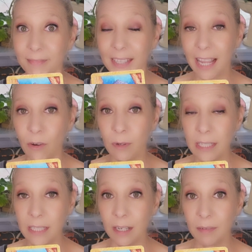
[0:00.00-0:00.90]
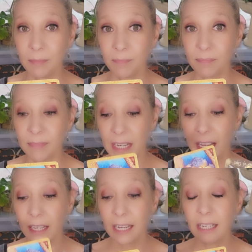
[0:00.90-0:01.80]
That wisdom.
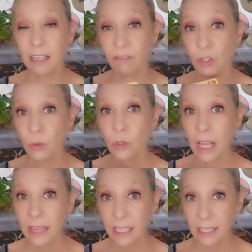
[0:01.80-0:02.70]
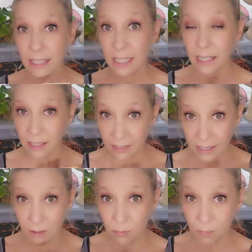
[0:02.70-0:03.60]
Again, if you let these things,
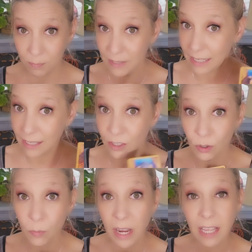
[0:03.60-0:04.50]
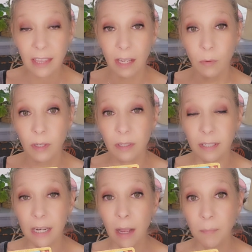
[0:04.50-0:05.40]
they get in your way, they will
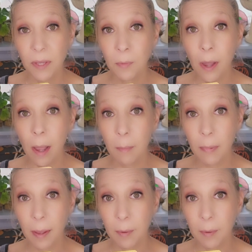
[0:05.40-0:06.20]
stop you up.